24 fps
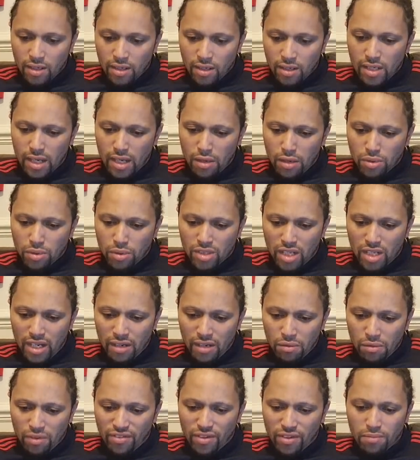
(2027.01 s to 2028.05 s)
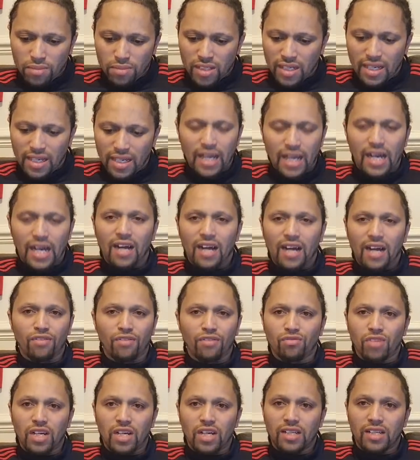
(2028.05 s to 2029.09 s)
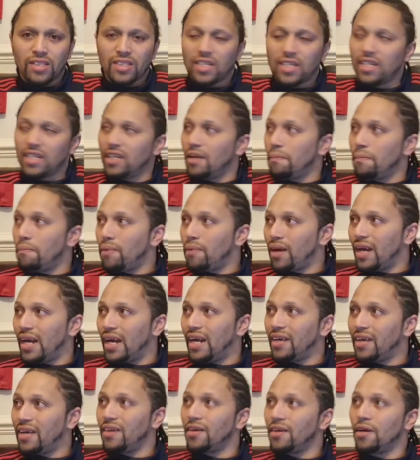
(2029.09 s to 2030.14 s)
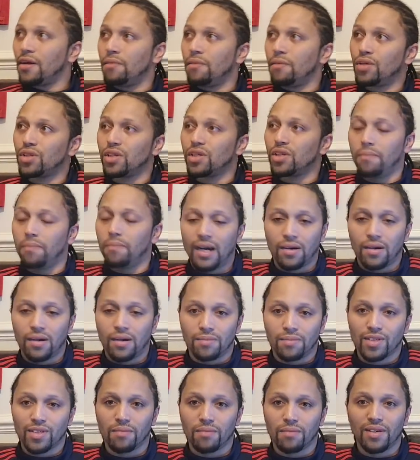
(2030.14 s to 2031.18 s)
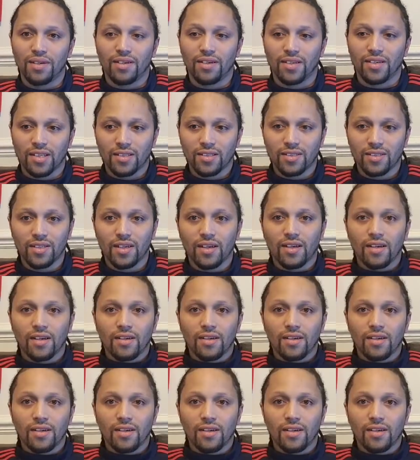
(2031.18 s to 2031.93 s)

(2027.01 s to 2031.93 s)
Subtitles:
It was linked with him today. I haven't really seen him play. I don't know much about him, to be honest.